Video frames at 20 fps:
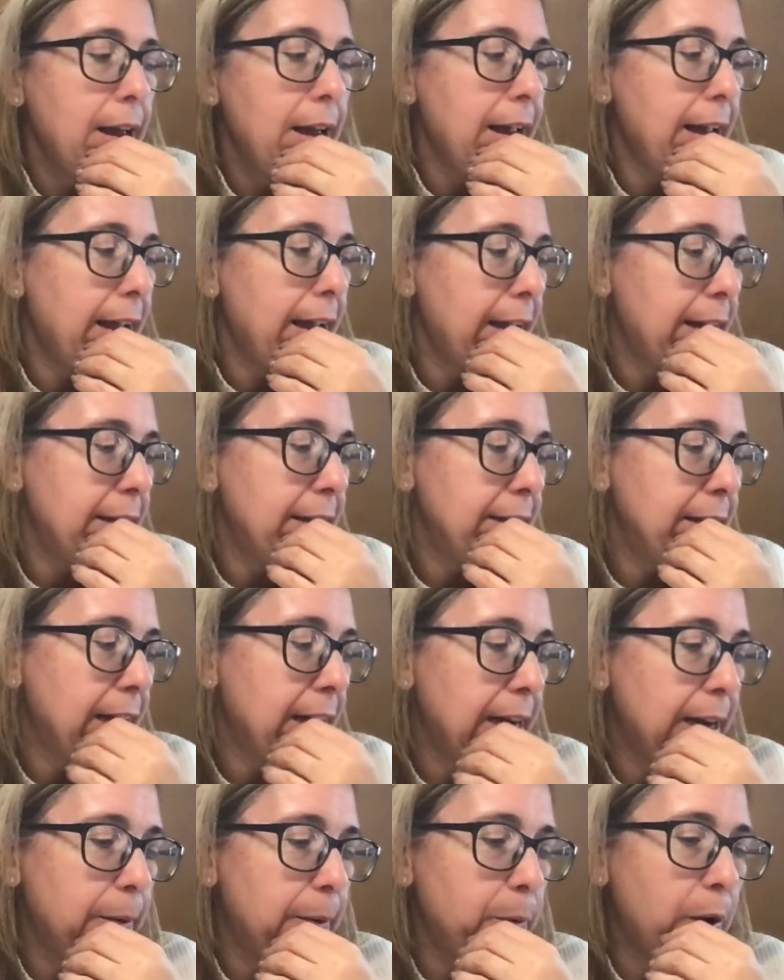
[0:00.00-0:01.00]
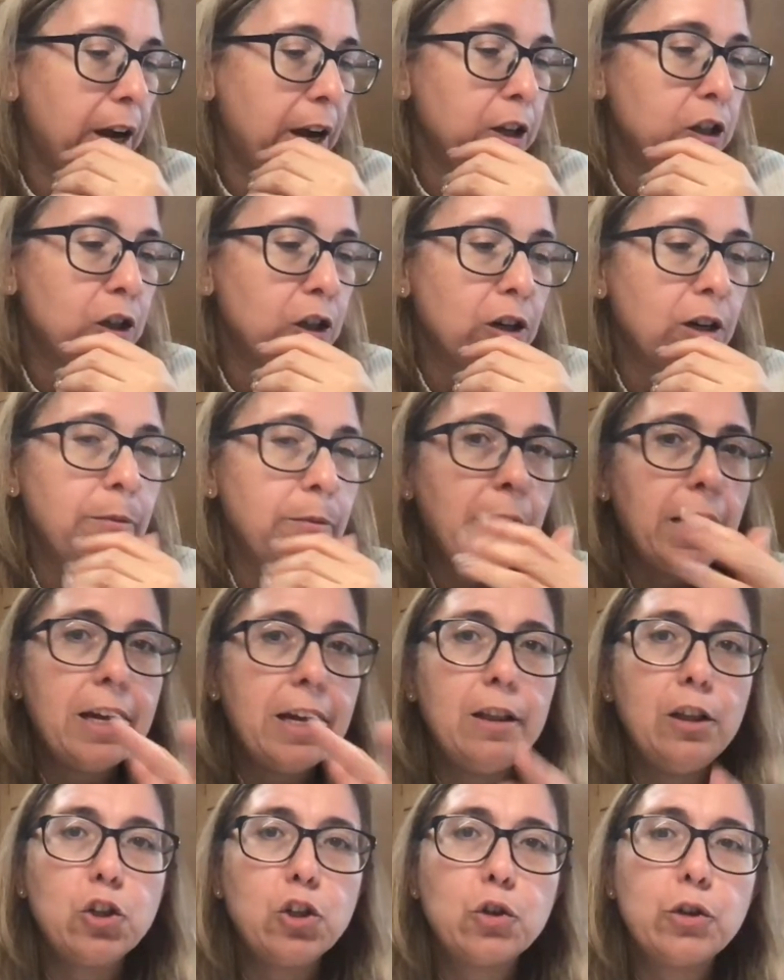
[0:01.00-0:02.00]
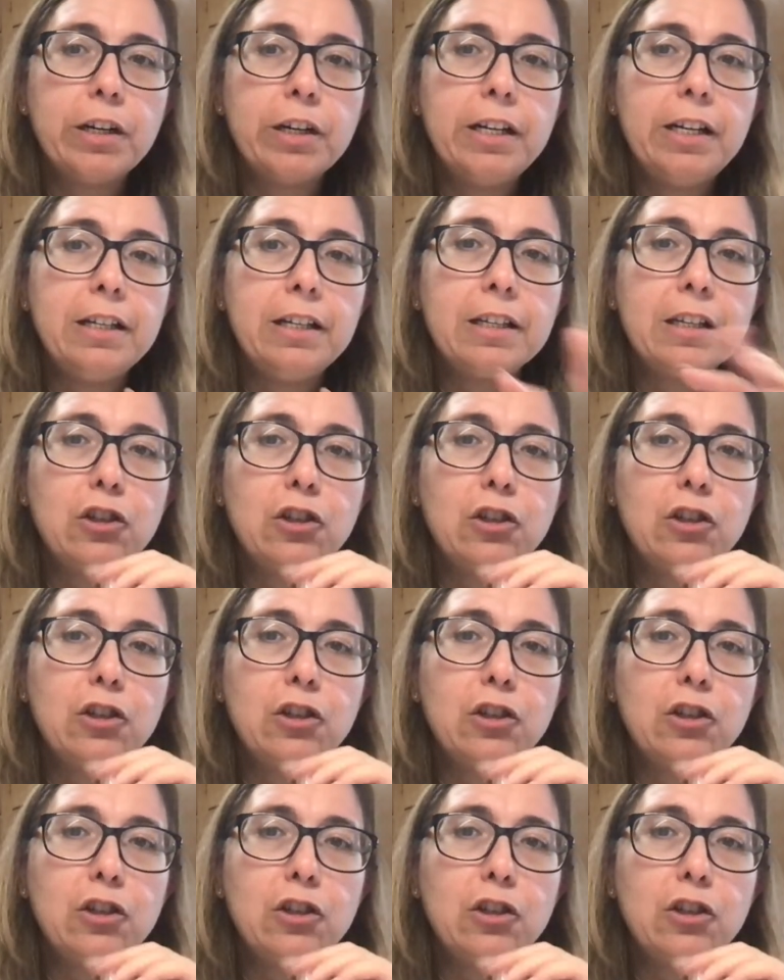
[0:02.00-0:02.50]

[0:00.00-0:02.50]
And I started making the trees.